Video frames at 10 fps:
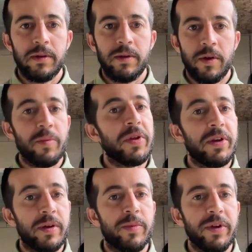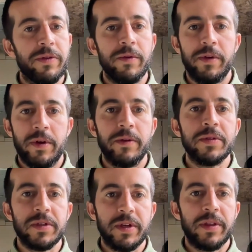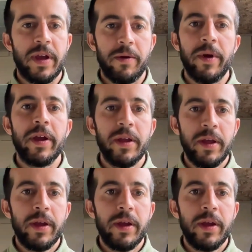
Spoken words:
your ability to breathe through your nose in that way.